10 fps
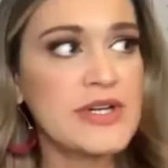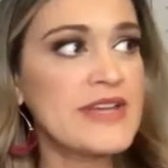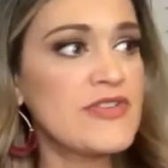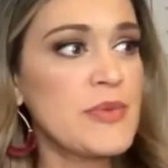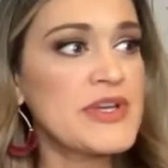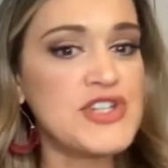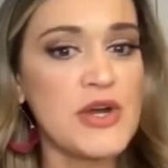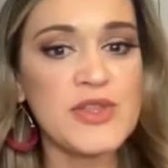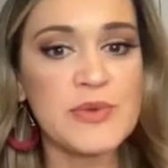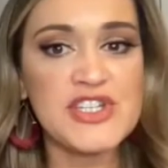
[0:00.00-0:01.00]
Even though we
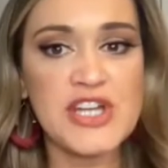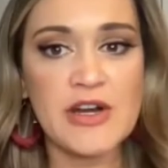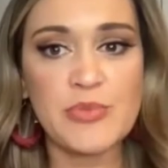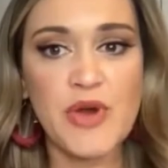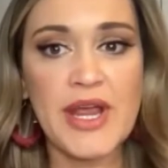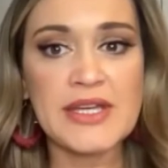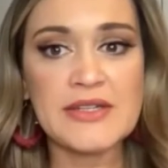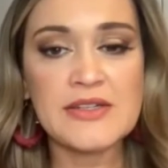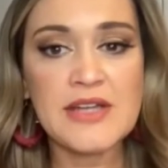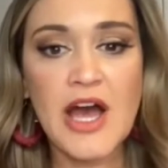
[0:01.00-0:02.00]
joke that we share a
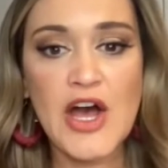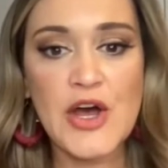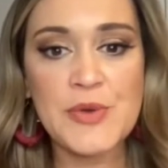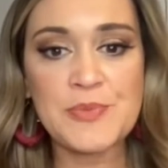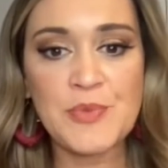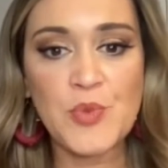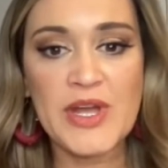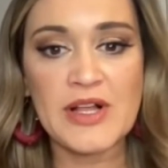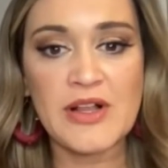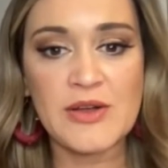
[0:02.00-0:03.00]
brain,
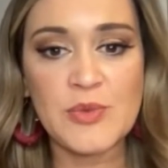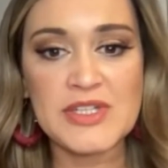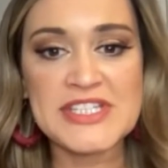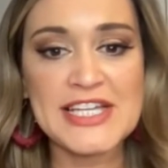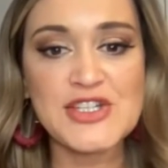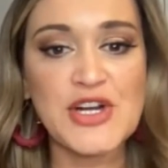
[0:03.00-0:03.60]
we'll take